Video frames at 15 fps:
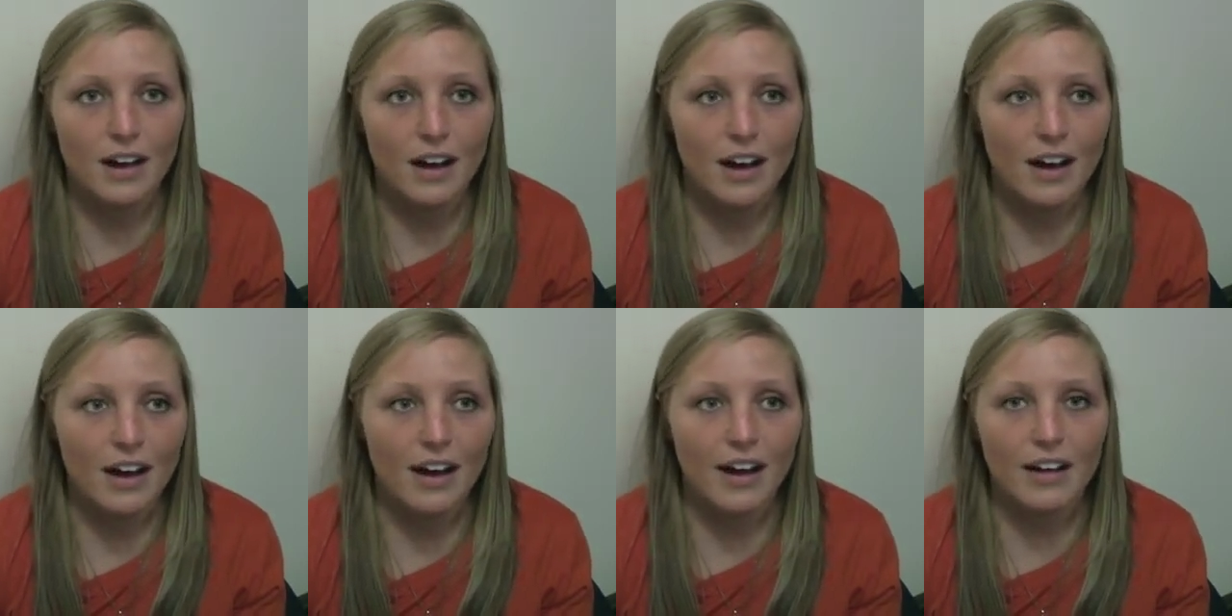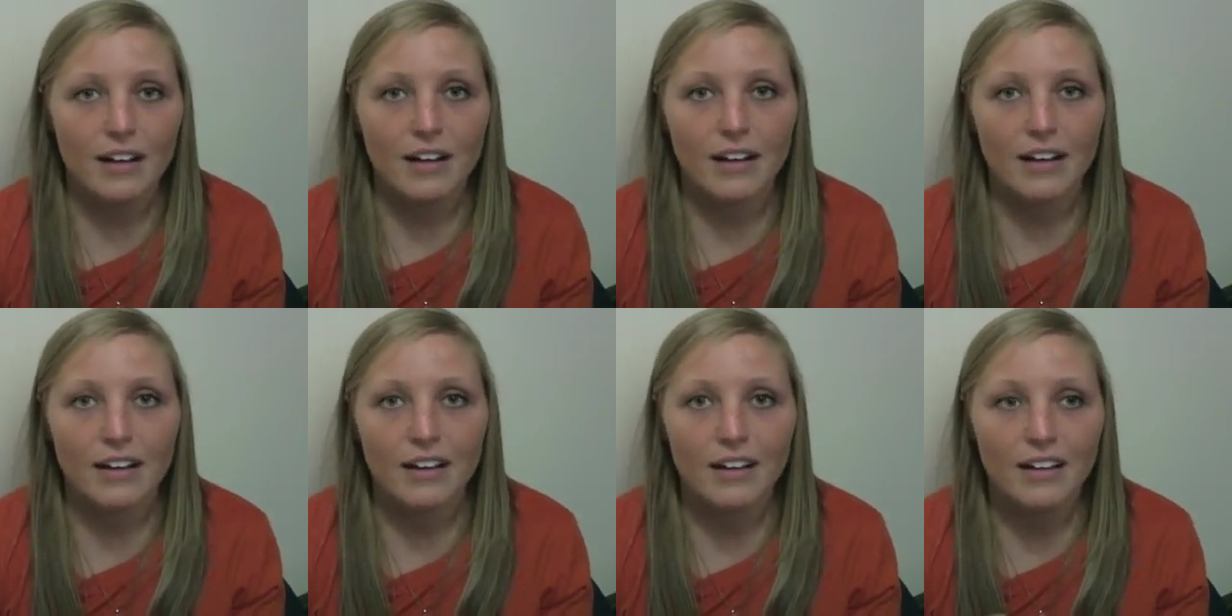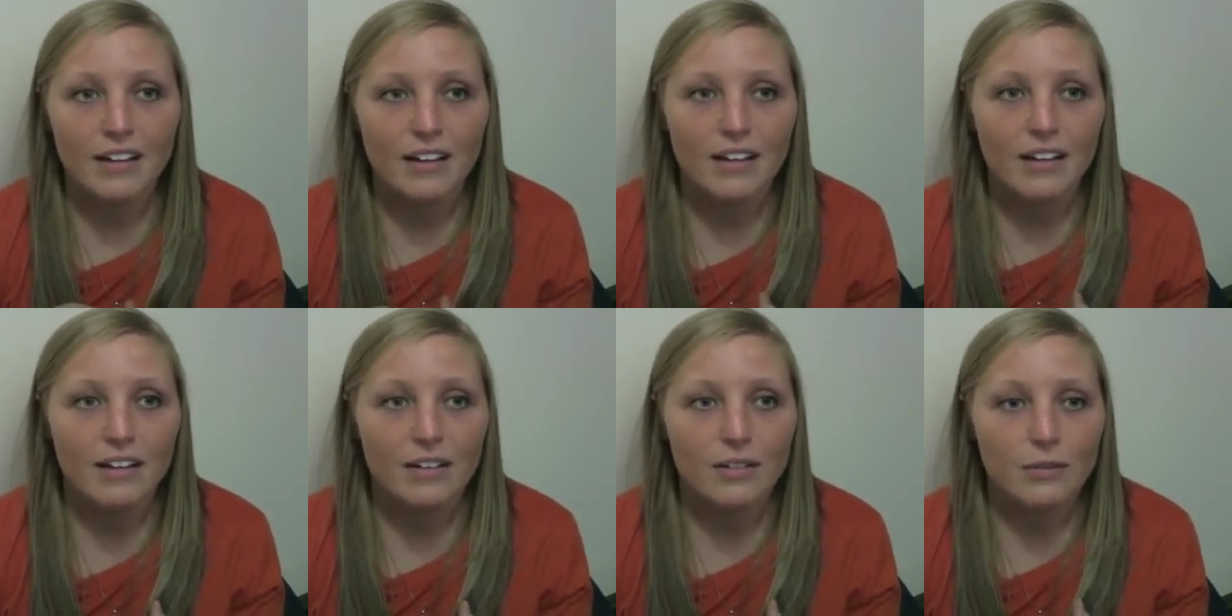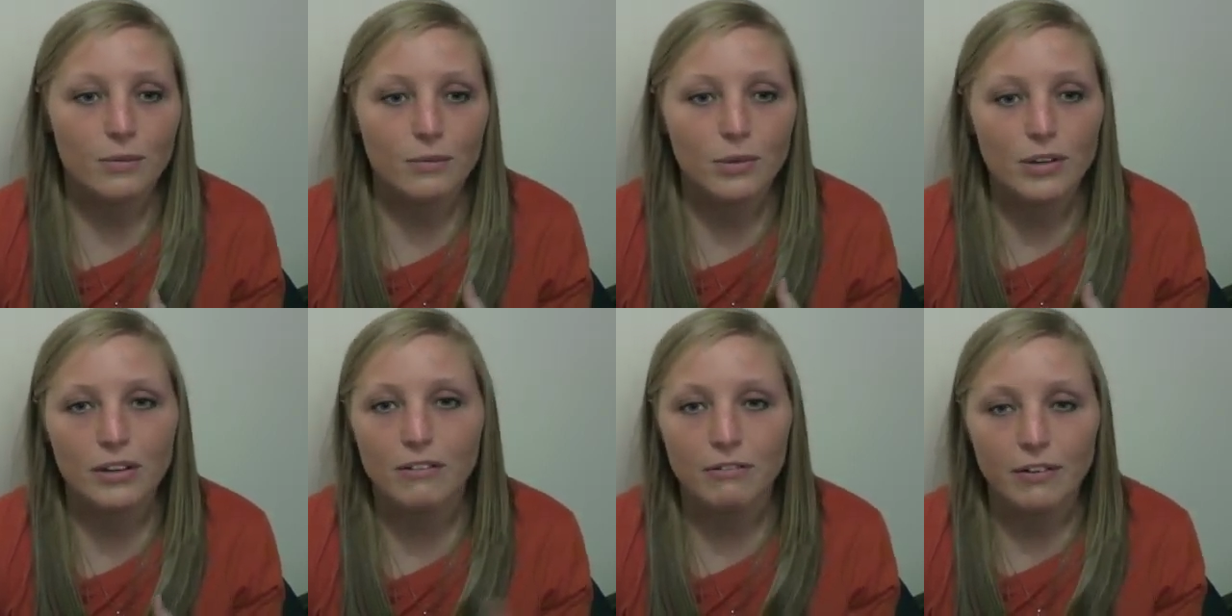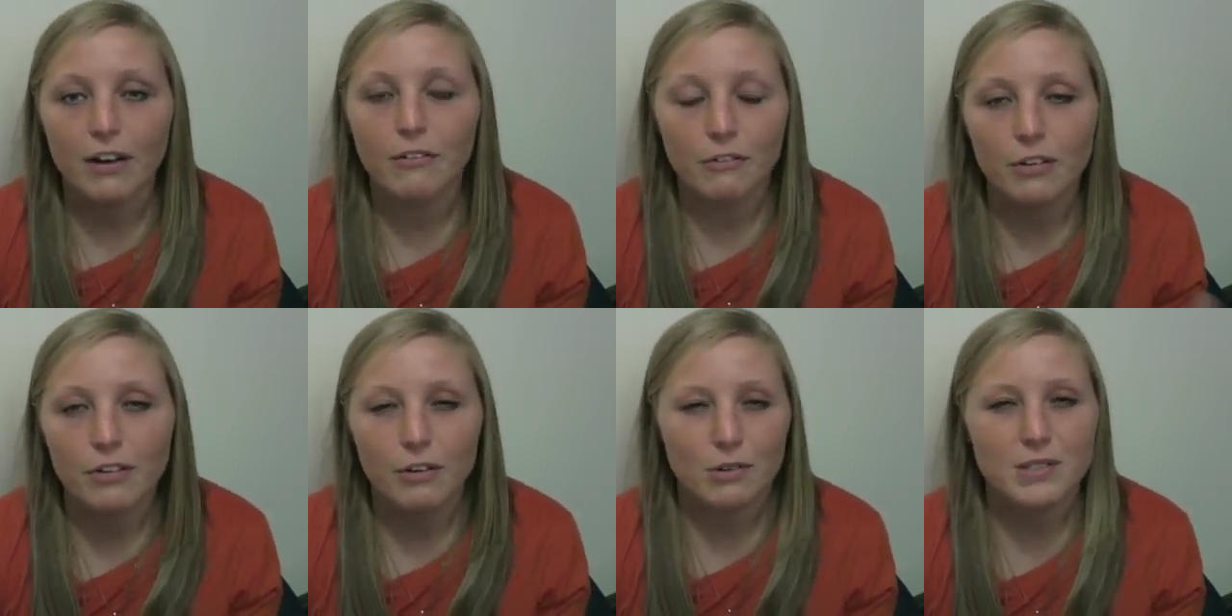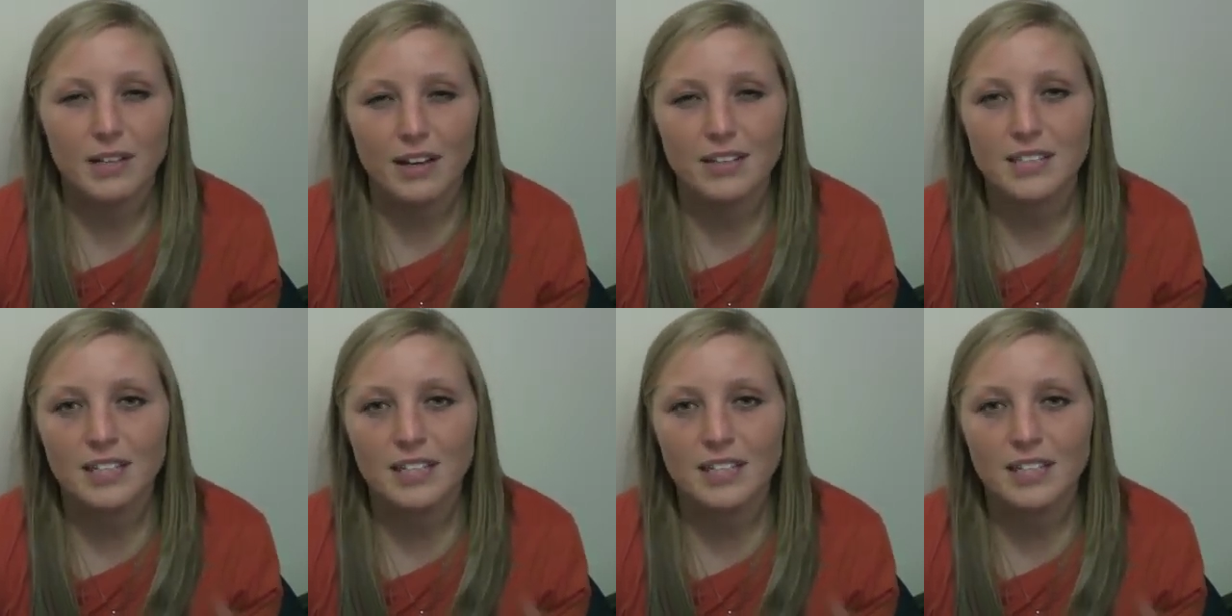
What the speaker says: I really felt for those kids.